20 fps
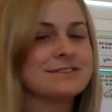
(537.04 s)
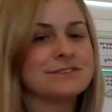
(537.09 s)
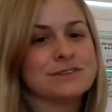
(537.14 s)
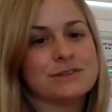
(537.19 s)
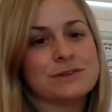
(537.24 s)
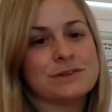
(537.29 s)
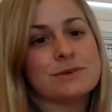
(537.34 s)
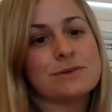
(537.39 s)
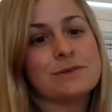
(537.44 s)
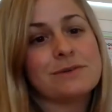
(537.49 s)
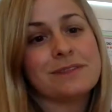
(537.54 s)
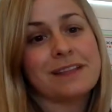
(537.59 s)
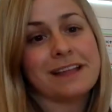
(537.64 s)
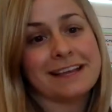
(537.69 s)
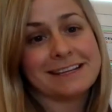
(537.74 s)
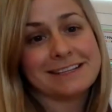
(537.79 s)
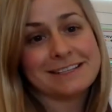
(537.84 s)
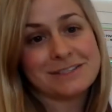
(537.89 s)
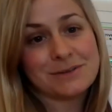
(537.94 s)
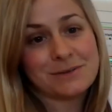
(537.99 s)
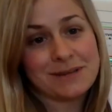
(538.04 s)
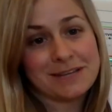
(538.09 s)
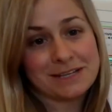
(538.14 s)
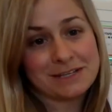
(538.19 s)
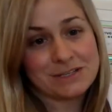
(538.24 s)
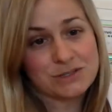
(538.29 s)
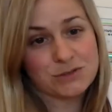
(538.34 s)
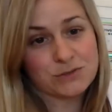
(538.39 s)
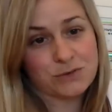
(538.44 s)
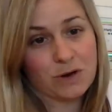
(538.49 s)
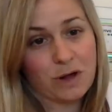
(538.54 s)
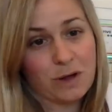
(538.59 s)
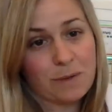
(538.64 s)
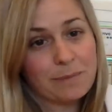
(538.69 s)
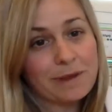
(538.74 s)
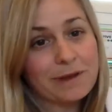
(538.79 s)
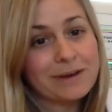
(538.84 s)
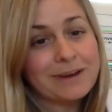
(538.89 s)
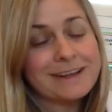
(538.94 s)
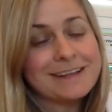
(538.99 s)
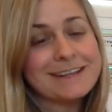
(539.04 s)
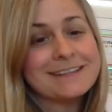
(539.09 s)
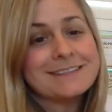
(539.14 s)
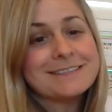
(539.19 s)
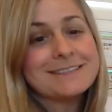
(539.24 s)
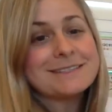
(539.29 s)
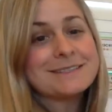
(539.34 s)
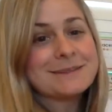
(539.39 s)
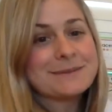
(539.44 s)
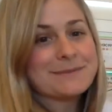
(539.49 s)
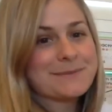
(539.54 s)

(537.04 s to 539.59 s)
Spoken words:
Do you like to eat strawberries?